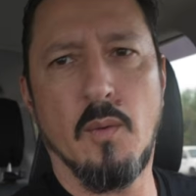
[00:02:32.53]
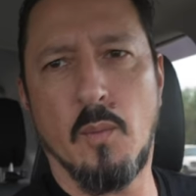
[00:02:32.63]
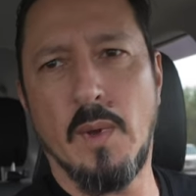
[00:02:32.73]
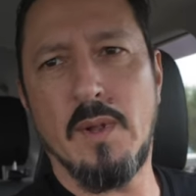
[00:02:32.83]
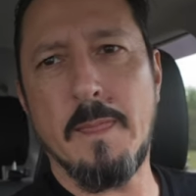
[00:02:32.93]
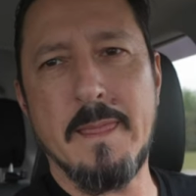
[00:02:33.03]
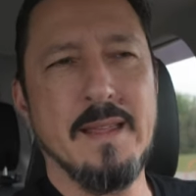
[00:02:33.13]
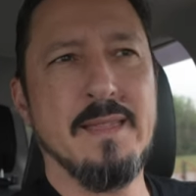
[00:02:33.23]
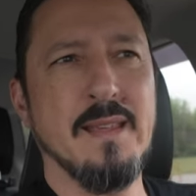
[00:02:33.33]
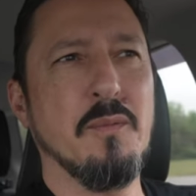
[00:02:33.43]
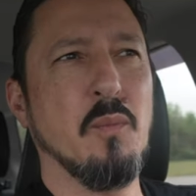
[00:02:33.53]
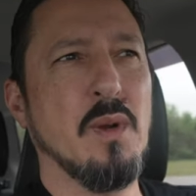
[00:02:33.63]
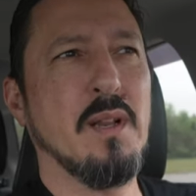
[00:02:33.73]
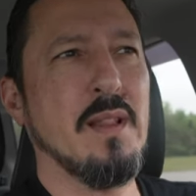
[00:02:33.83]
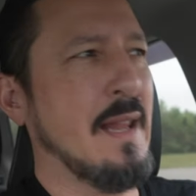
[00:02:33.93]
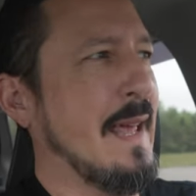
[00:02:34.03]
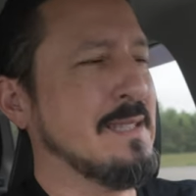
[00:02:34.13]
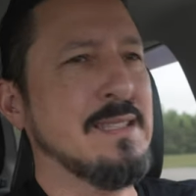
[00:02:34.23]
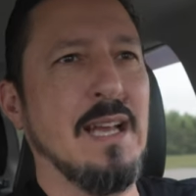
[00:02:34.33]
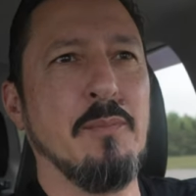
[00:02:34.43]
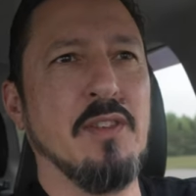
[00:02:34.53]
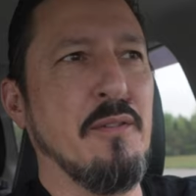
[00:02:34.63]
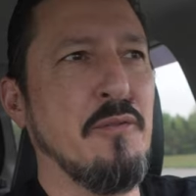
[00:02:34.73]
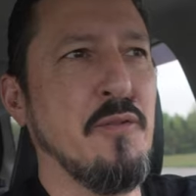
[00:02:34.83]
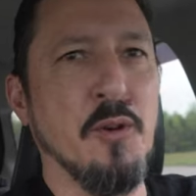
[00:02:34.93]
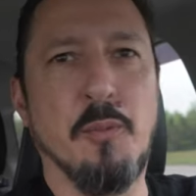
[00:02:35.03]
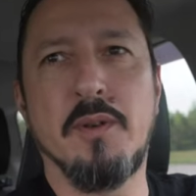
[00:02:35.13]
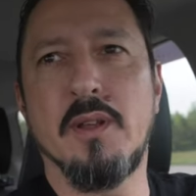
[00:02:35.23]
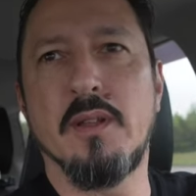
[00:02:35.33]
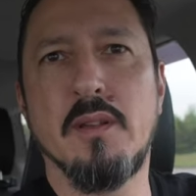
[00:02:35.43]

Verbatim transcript: Well, I think one of the last times I filmed